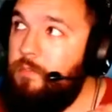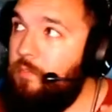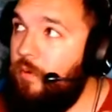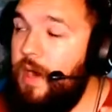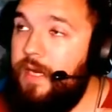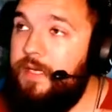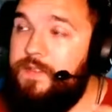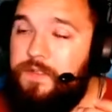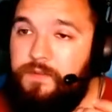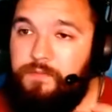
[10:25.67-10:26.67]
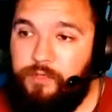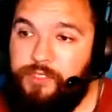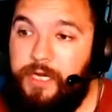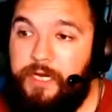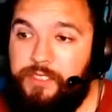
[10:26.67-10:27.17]
bright
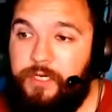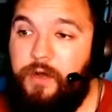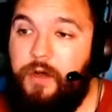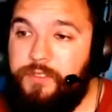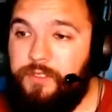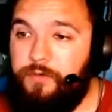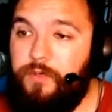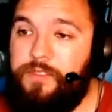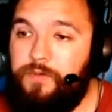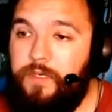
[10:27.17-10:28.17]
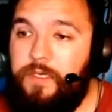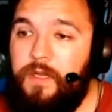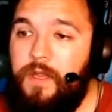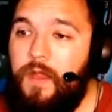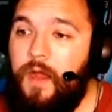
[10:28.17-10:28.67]
projection onto your green screen.
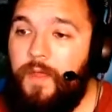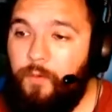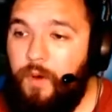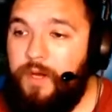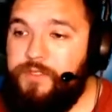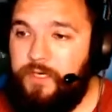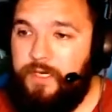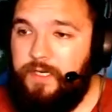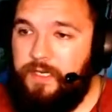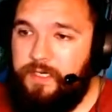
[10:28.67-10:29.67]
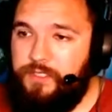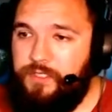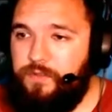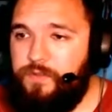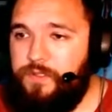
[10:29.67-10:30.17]
Otherwise, you're going to get
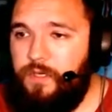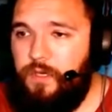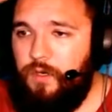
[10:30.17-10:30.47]
issues